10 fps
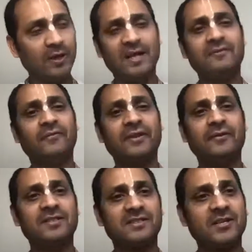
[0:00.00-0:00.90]
life, he
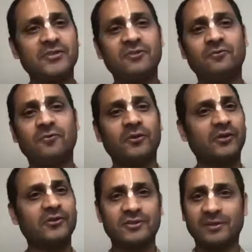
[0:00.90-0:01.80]
was searching for
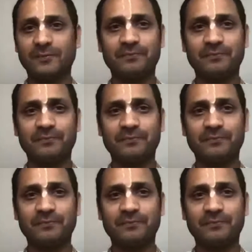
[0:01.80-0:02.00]
Krishna.